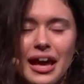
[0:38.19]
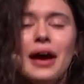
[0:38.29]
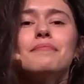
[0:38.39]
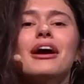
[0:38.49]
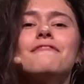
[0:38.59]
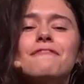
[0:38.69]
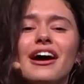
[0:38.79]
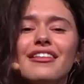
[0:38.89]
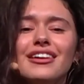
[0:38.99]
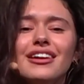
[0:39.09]
My
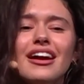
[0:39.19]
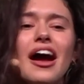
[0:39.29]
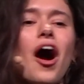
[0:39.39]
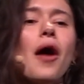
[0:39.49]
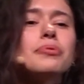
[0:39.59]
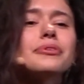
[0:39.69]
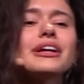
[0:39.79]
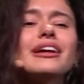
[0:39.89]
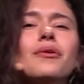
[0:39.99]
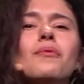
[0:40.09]
father
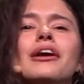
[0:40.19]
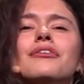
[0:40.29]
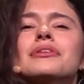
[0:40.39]
operated one of